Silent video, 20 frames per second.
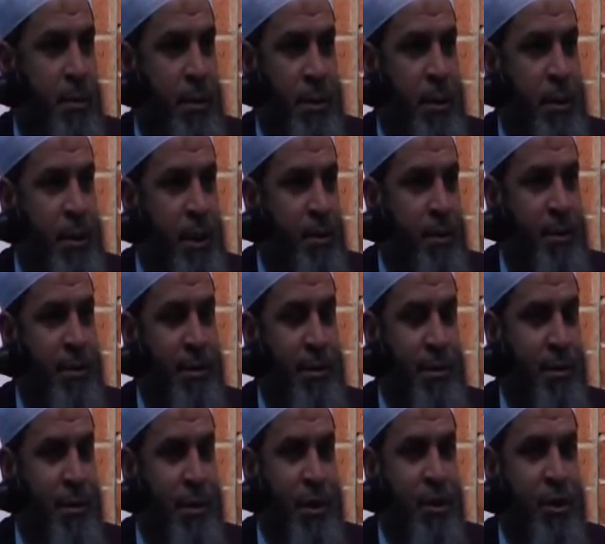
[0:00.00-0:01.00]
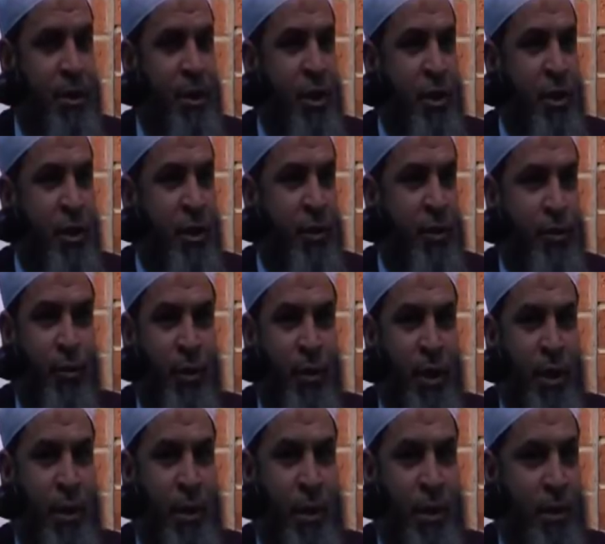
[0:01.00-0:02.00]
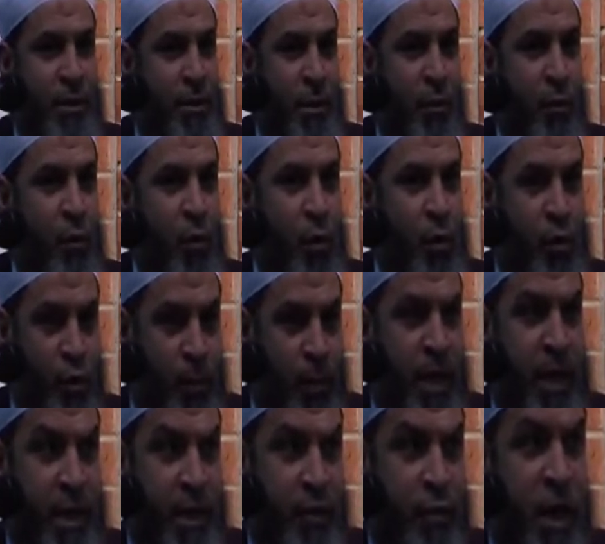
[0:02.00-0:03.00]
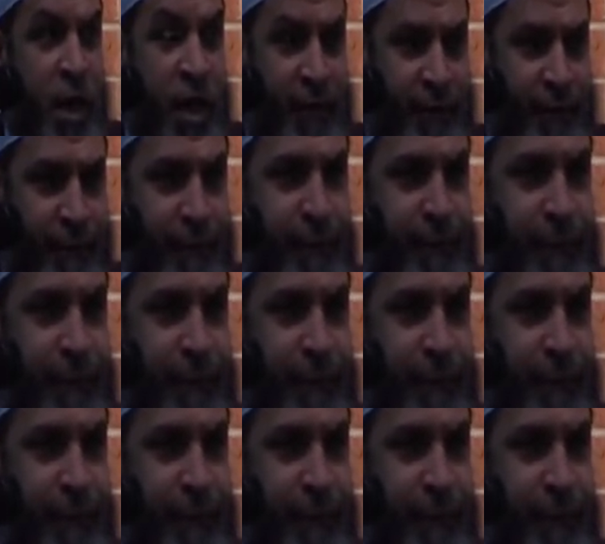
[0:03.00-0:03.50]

He sent his general to the war to marry his wife.